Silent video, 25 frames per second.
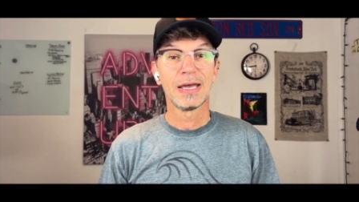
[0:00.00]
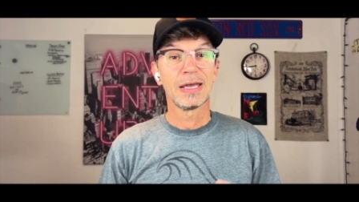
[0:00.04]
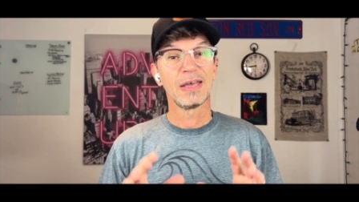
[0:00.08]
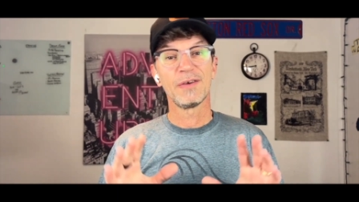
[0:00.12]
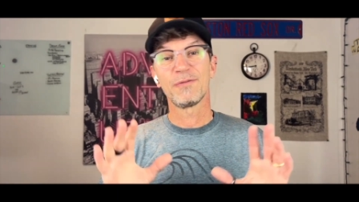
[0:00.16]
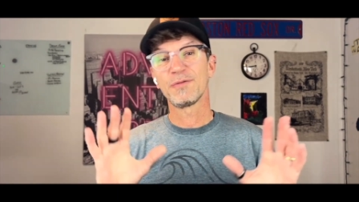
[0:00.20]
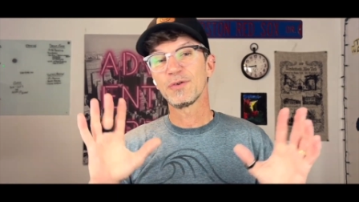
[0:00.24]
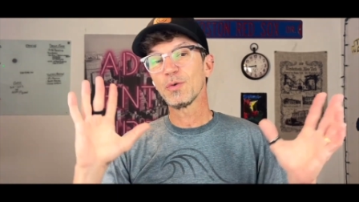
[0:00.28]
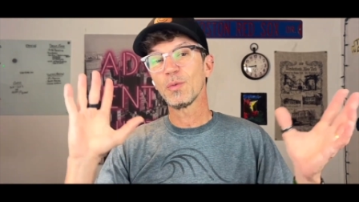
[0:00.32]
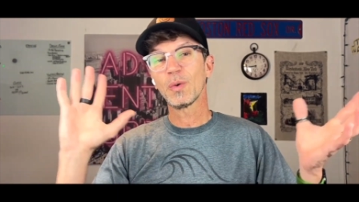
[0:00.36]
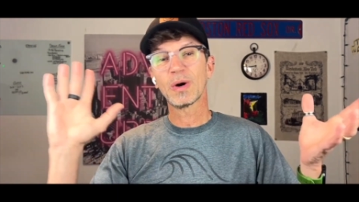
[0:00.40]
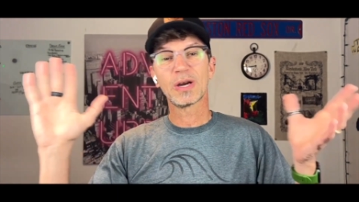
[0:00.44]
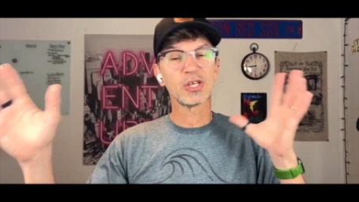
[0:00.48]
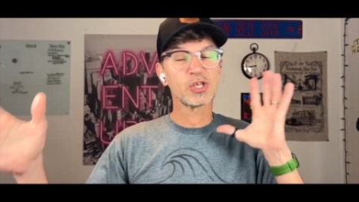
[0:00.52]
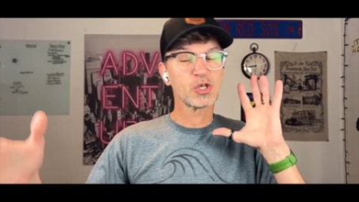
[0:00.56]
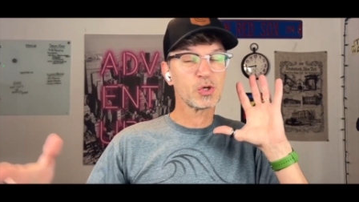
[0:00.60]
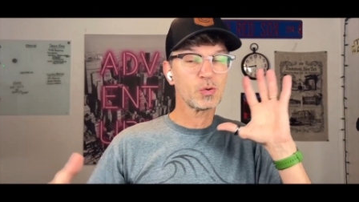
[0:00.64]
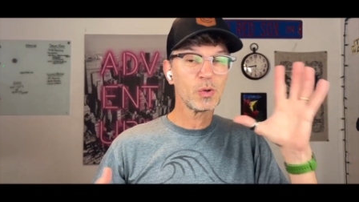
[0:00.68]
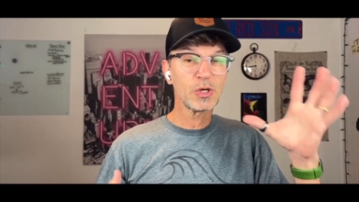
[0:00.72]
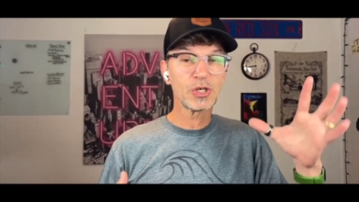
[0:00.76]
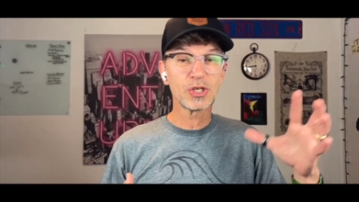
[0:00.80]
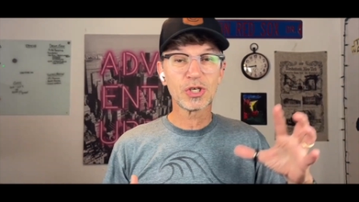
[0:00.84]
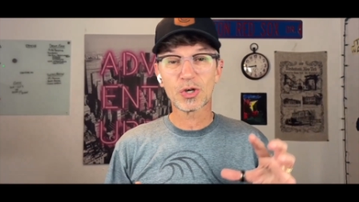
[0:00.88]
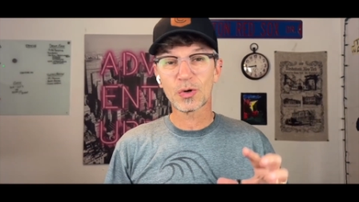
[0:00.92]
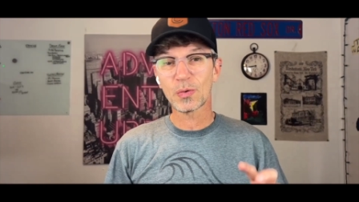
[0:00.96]
If you want to
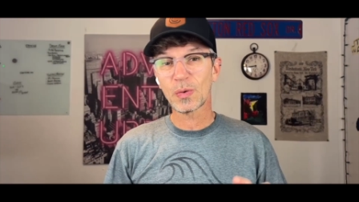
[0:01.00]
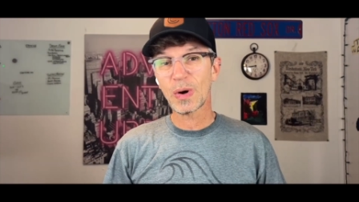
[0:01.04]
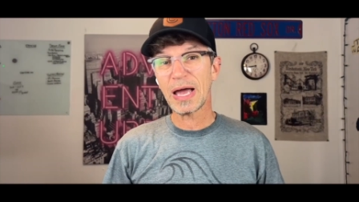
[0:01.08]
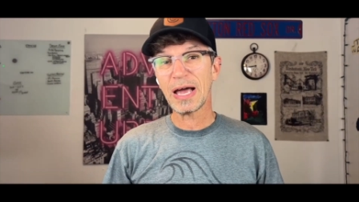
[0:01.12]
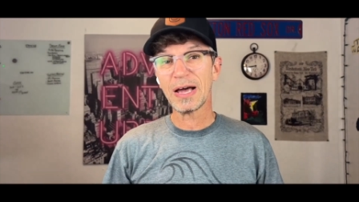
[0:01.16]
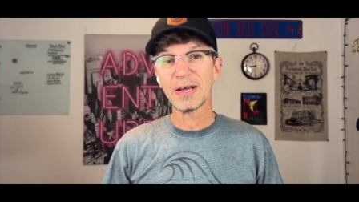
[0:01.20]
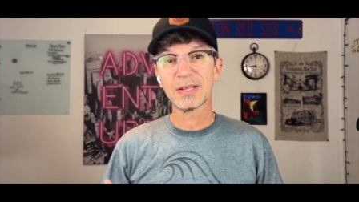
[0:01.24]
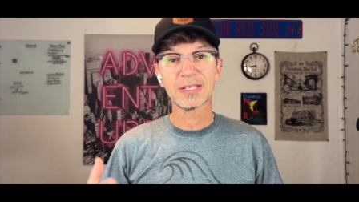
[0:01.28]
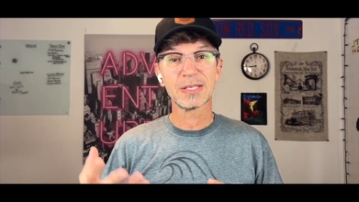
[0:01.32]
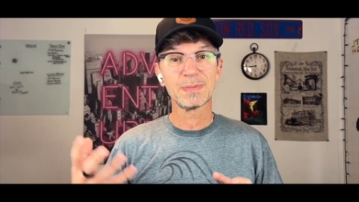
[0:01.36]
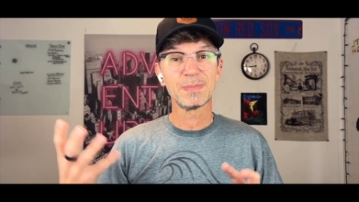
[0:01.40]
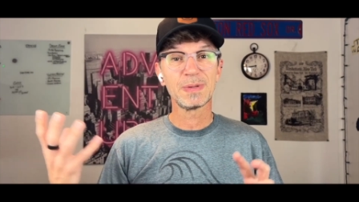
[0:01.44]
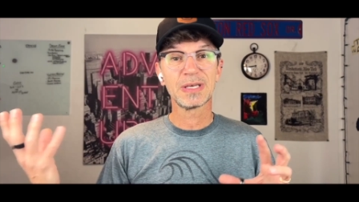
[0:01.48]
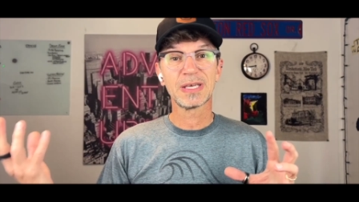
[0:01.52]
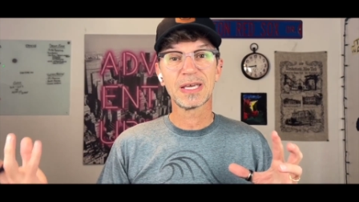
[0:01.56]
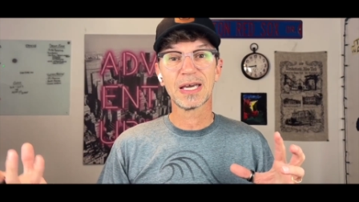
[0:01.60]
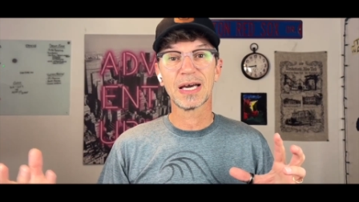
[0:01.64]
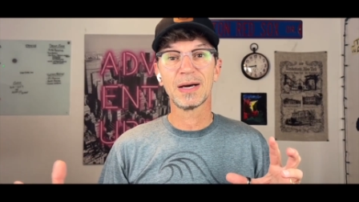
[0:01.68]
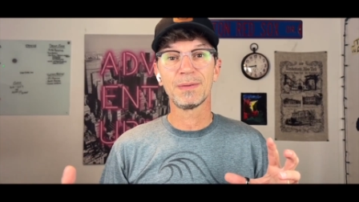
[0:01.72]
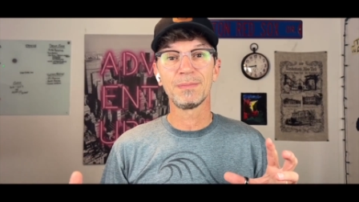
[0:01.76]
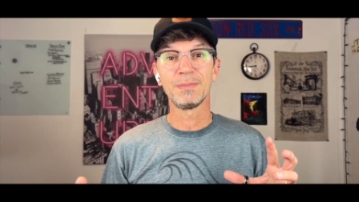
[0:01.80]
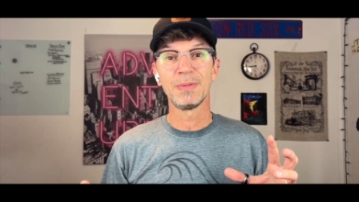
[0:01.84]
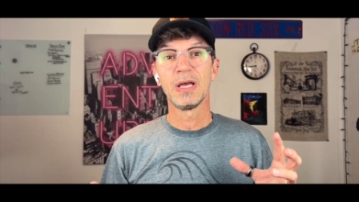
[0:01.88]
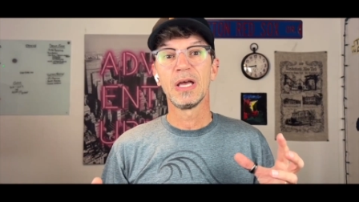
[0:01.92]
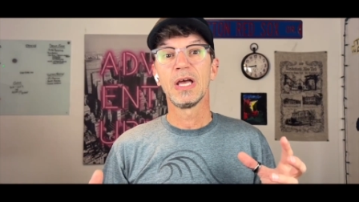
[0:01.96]
switch it around to
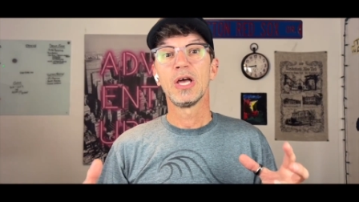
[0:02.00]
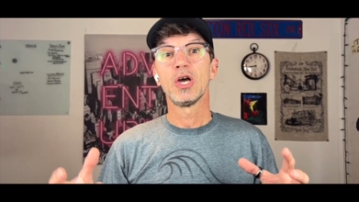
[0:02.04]
become